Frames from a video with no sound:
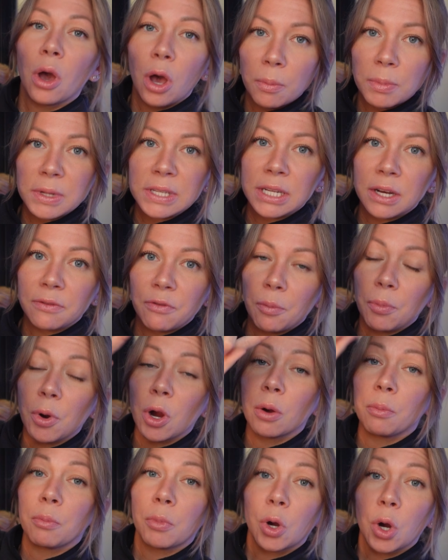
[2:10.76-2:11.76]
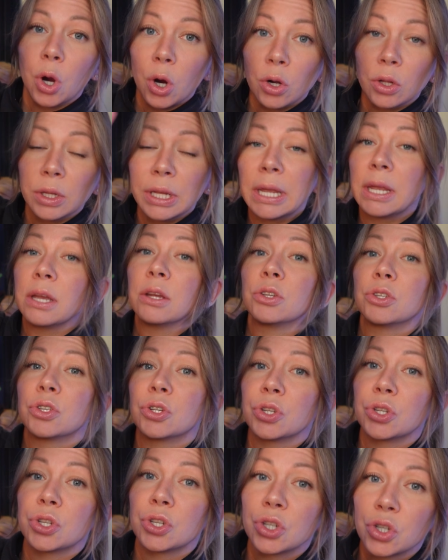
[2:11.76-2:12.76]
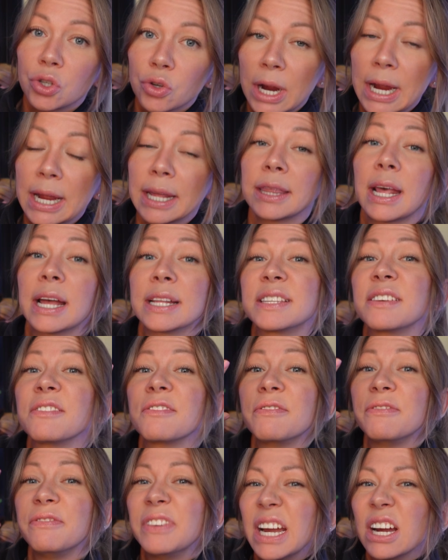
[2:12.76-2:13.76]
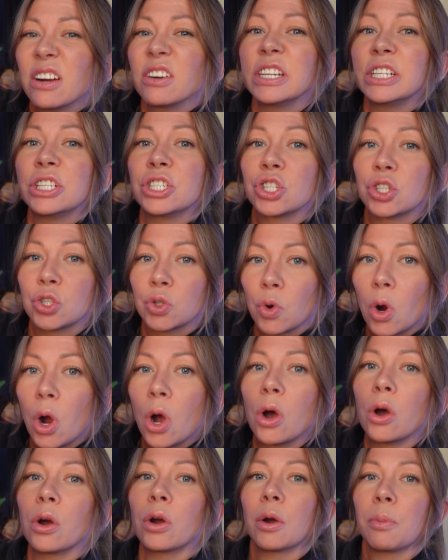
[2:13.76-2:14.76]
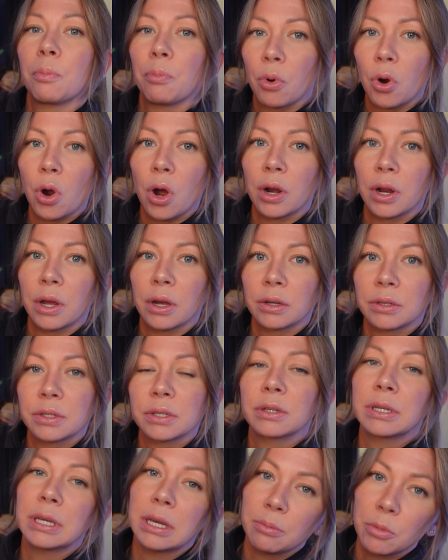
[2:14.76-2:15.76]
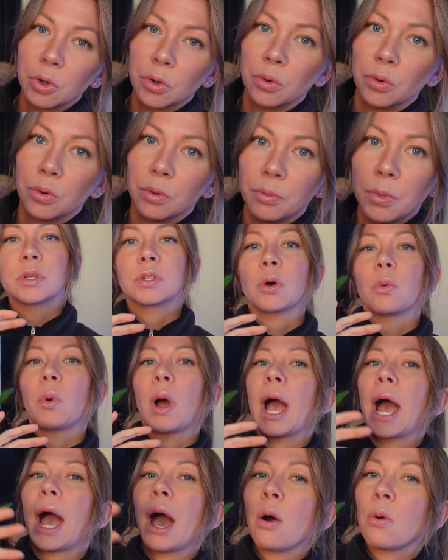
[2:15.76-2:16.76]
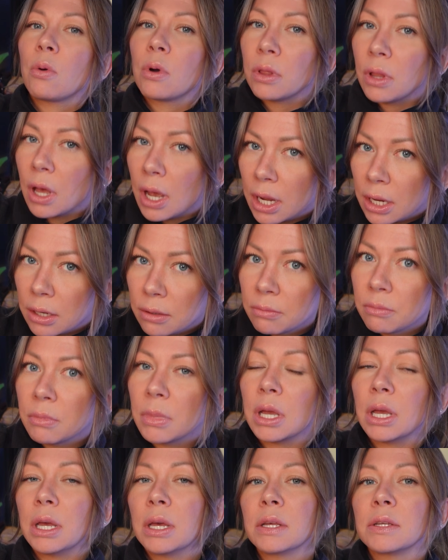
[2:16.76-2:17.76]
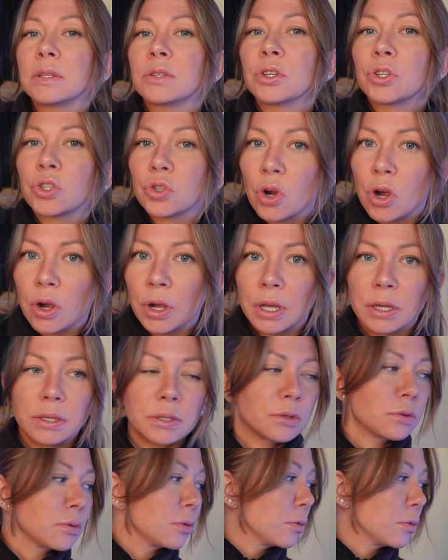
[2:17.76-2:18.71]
opposite of a perm, curly to straight. That's a very strong product, chemical. So alkaline is the strongest.